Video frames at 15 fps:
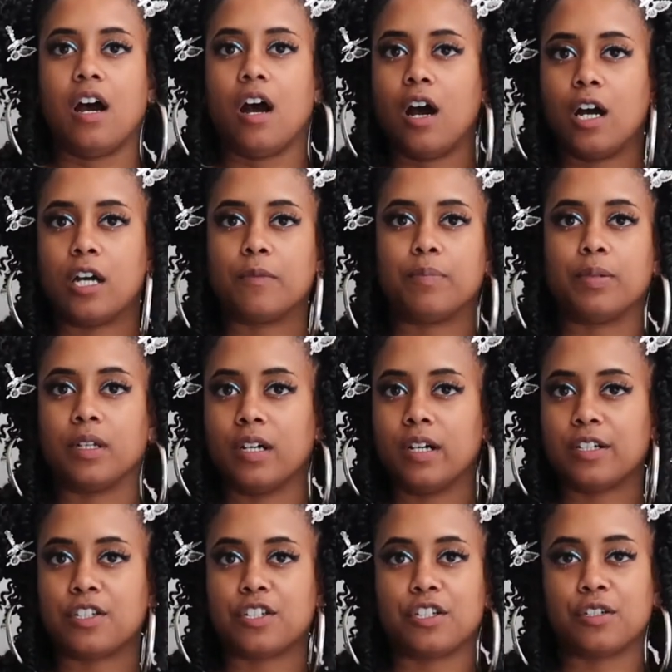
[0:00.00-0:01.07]

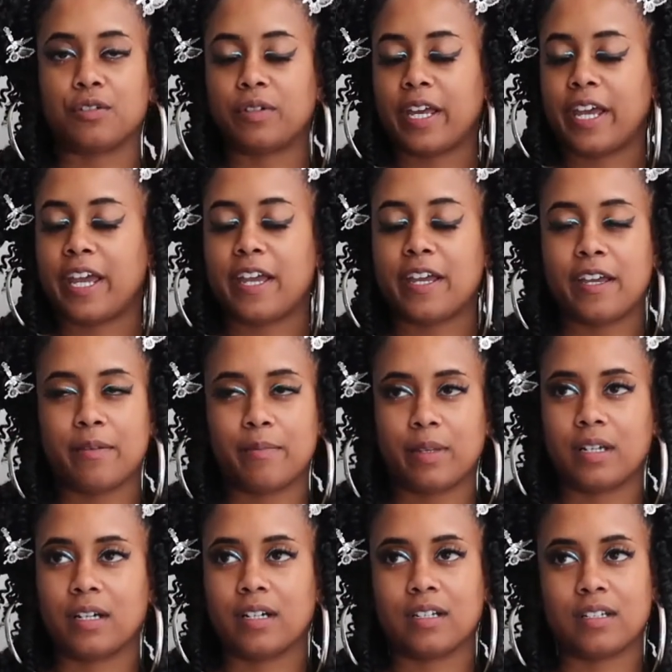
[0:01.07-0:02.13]
unplugged chill day
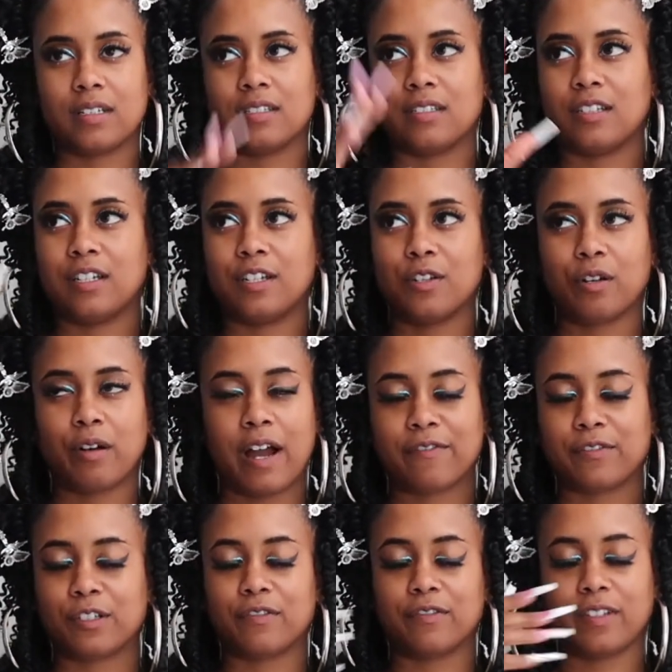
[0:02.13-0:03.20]
because, you know,
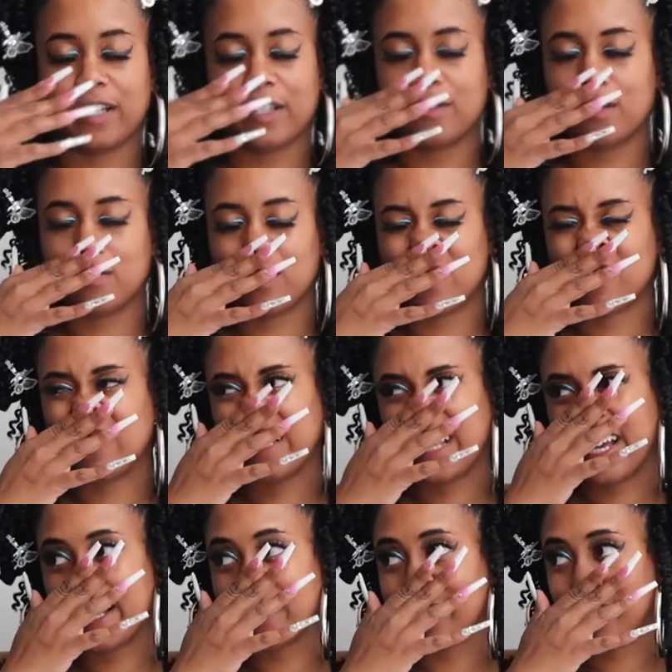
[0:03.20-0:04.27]
after a flight, you just want to
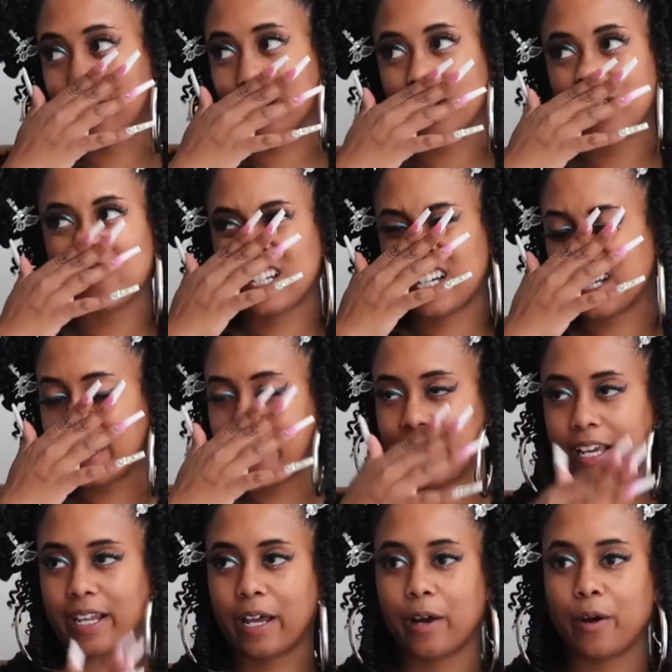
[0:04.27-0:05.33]
relax. So we're just kind of
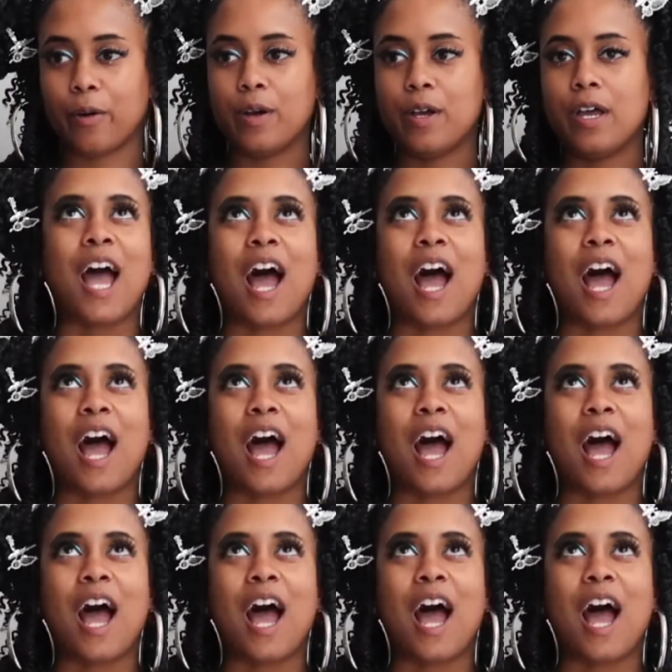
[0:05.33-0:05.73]
hanging out.